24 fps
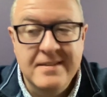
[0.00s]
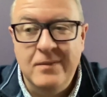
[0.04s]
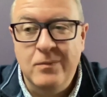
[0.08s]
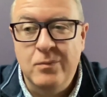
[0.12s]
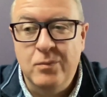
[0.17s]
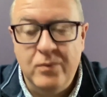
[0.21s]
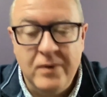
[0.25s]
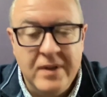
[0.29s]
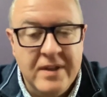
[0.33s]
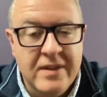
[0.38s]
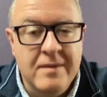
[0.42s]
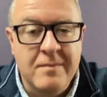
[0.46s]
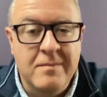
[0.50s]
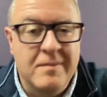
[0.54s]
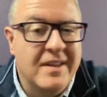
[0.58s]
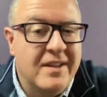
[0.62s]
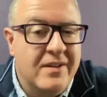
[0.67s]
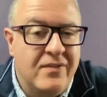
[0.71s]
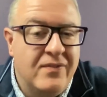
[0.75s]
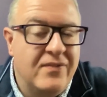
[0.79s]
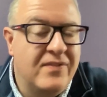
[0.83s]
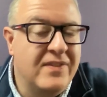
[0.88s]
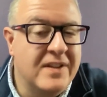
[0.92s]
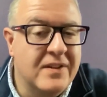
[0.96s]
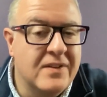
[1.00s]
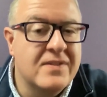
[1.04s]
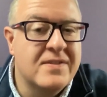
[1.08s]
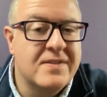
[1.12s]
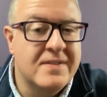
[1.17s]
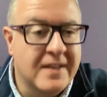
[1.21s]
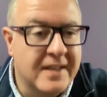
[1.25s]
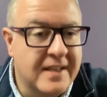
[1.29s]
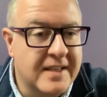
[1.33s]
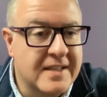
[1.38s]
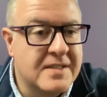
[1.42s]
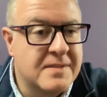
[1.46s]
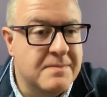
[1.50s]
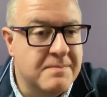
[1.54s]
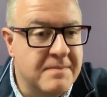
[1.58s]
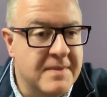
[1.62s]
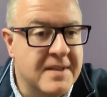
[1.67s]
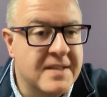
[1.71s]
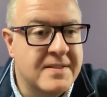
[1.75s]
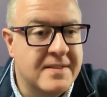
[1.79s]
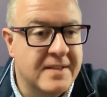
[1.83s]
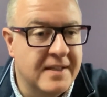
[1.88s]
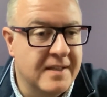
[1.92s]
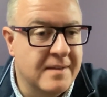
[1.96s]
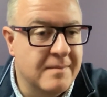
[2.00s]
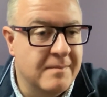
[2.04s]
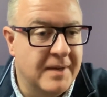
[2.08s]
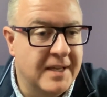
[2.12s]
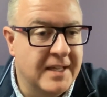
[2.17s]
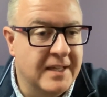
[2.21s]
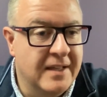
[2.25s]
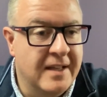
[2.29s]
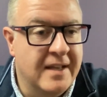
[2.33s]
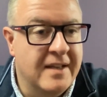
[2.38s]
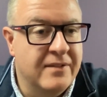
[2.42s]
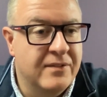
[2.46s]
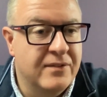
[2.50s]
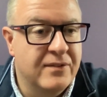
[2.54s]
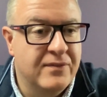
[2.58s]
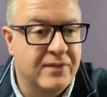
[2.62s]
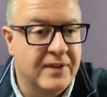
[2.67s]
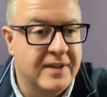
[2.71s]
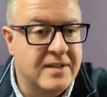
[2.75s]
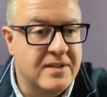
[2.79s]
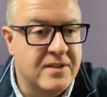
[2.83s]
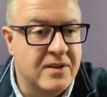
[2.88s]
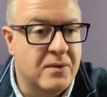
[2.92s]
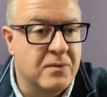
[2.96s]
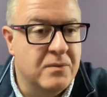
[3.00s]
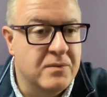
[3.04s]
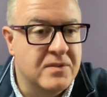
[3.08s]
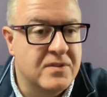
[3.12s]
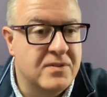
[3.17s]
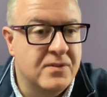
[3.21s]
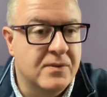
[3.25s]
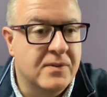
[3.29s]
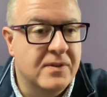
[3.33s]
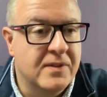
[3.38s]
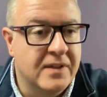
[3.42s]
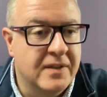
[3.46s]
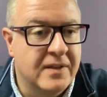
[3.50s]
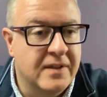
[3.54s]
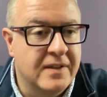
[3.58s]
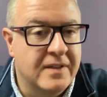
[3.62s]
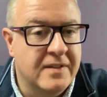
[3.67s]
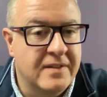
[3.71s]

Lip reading: a rhythm. It feels like it's missing in my life if I don't do it on a